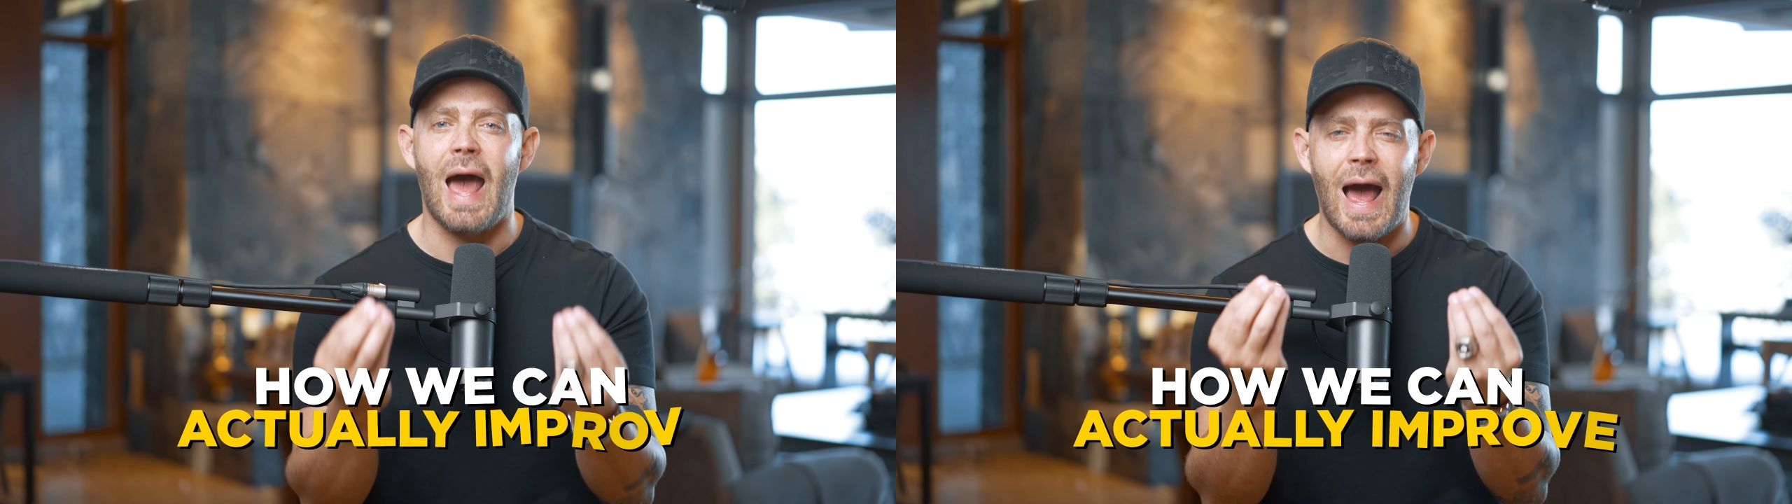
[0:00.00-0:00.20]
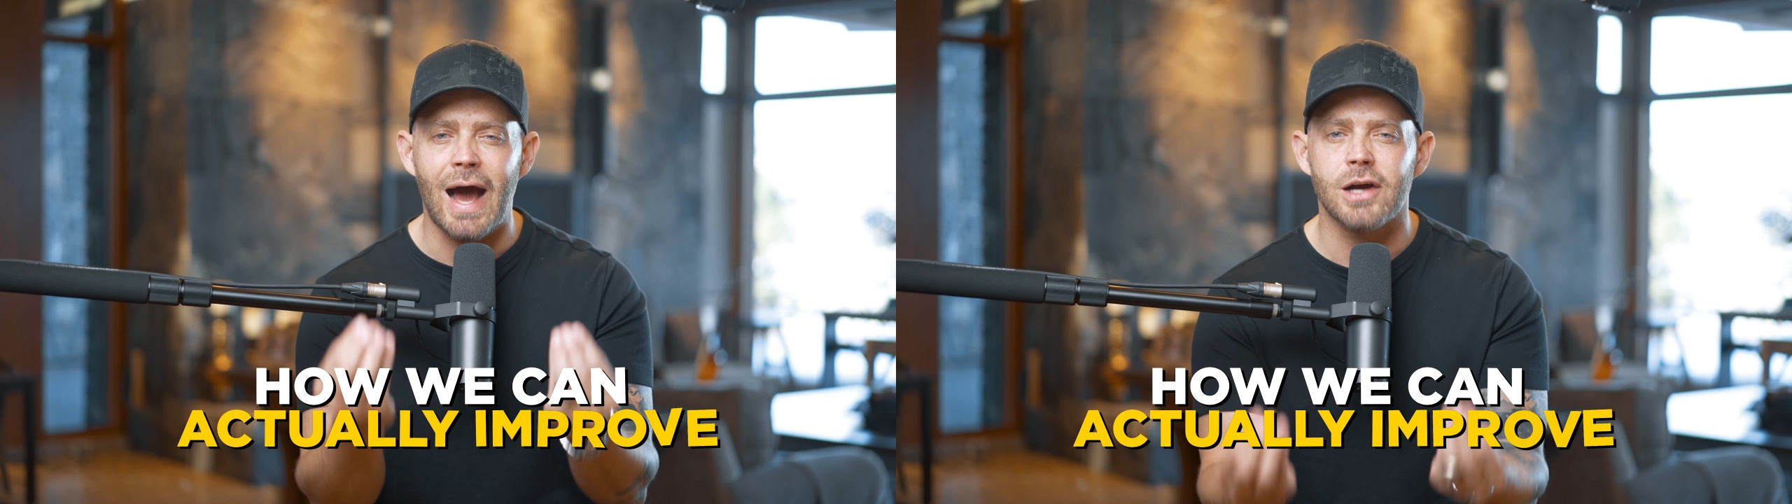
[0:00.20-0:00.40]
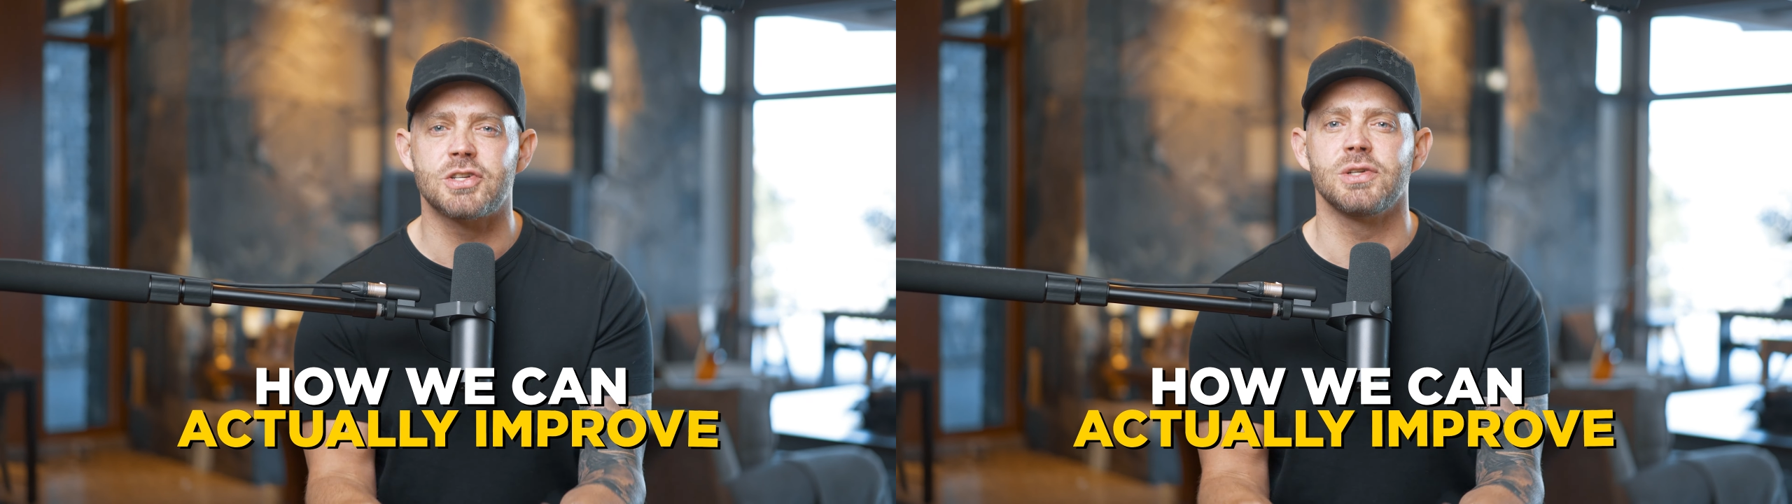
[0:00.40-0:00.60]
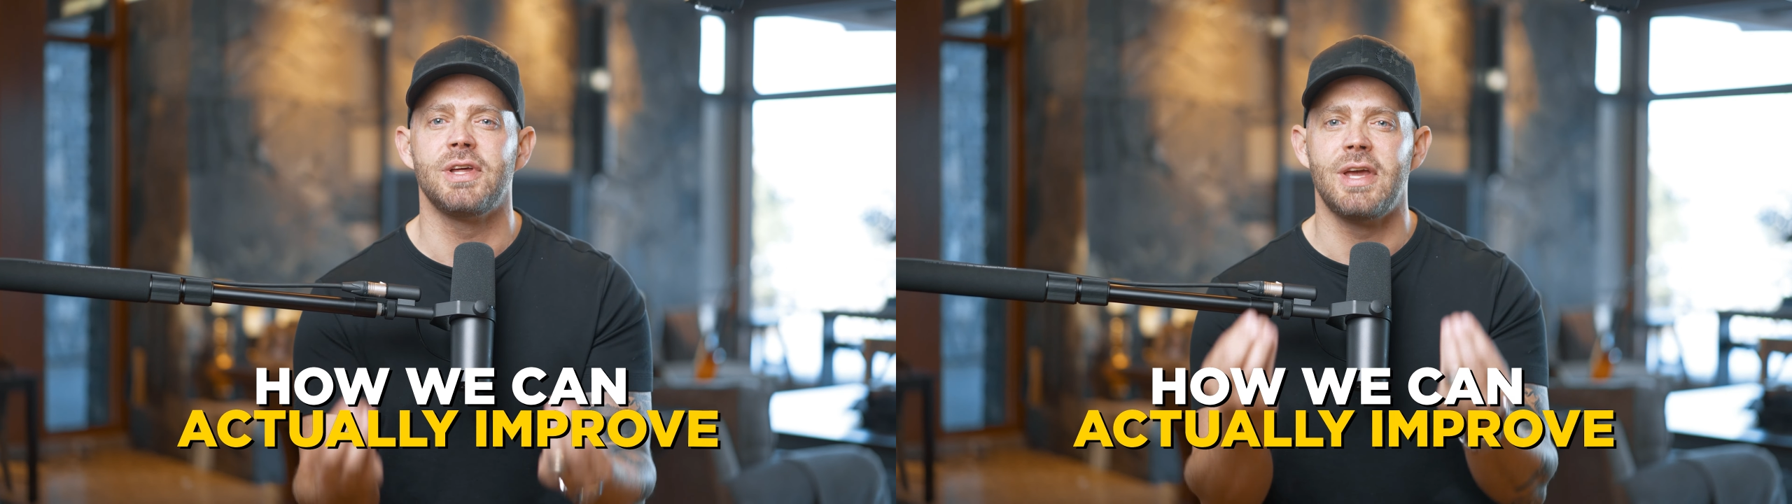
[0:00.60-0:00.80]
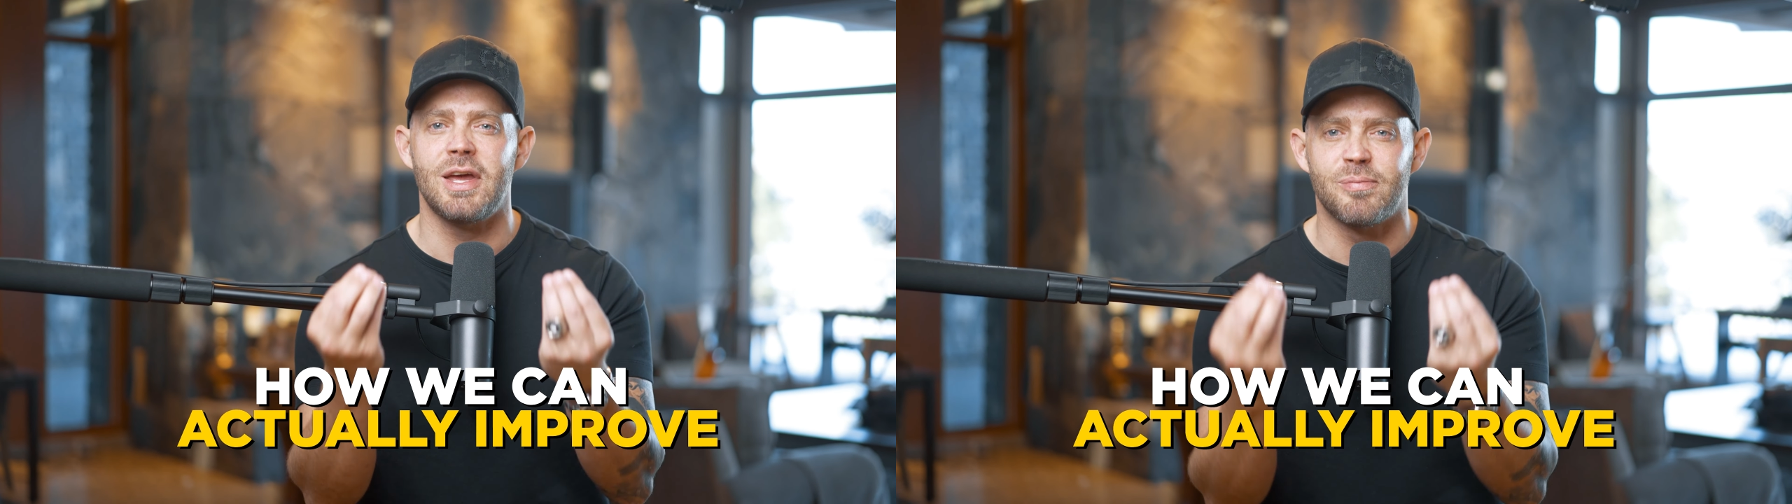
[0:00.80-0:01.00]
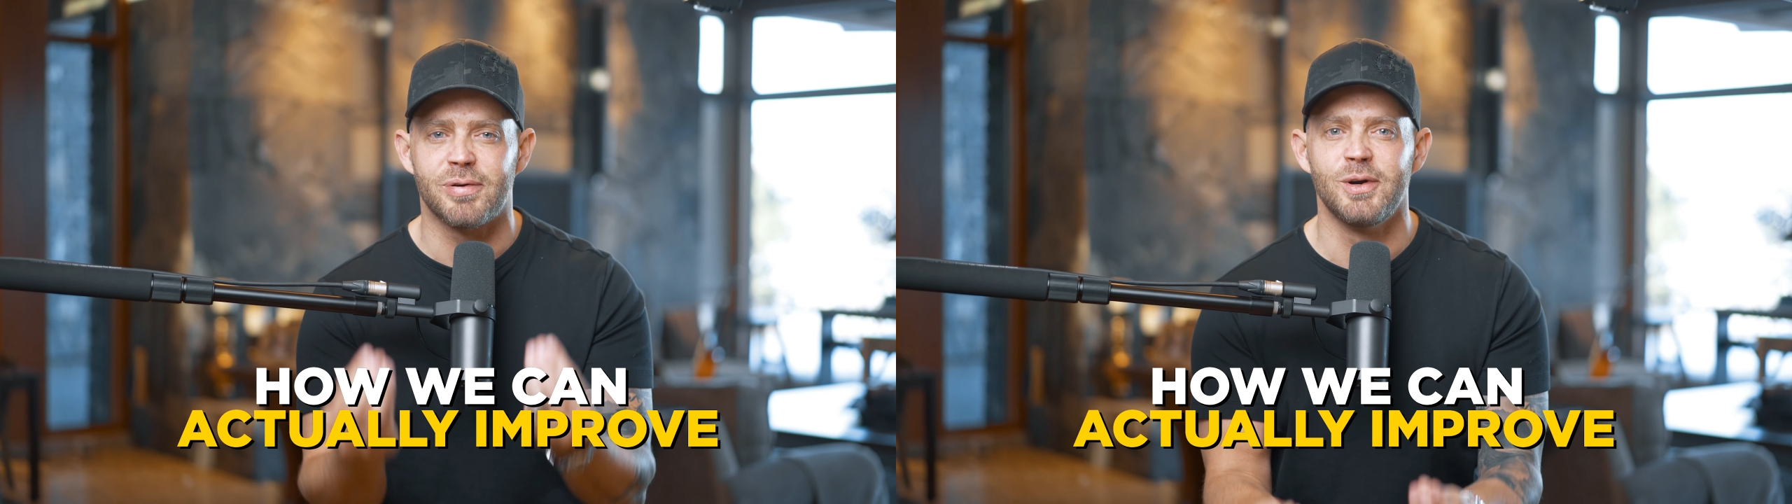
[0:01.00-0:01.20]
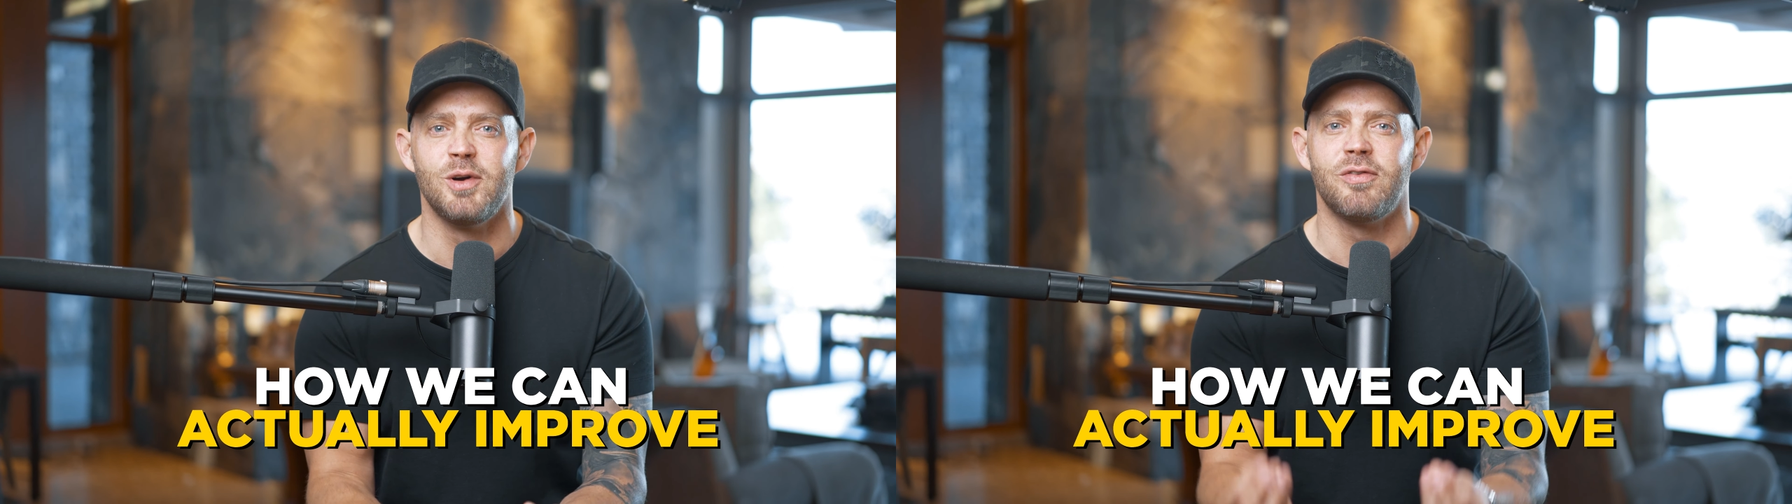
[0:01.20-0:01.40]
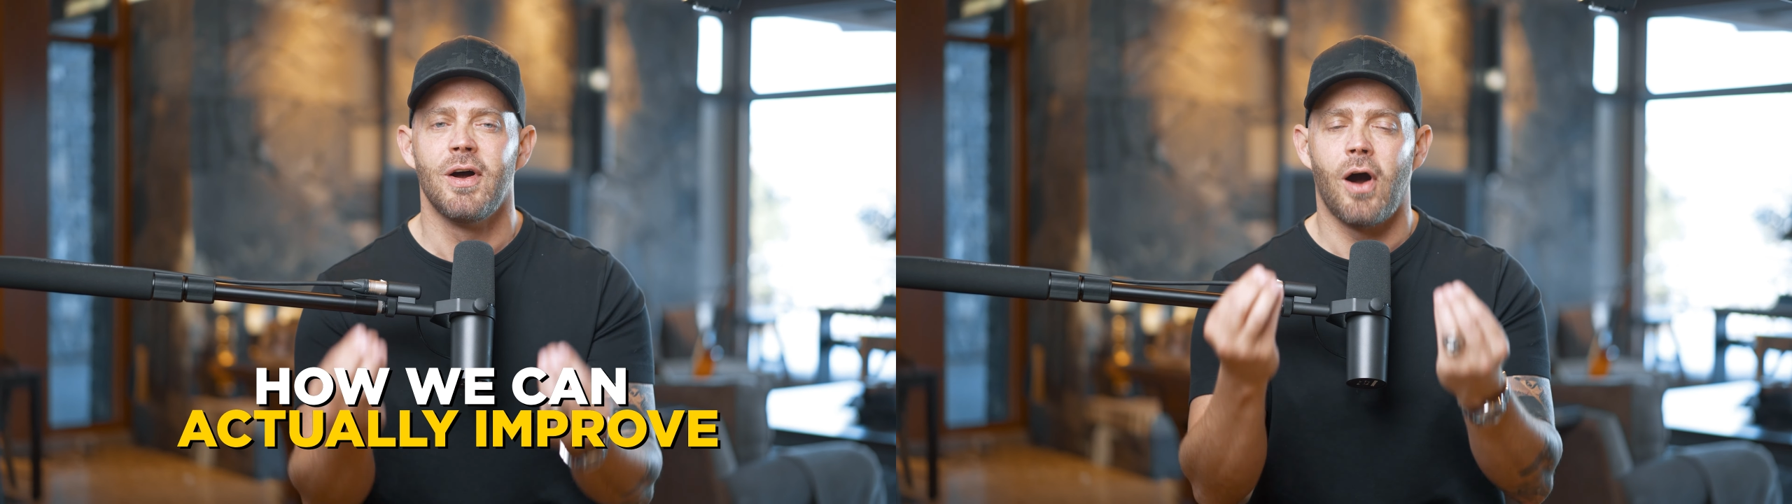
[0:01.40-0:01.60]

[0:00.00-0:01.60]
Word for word: actually improve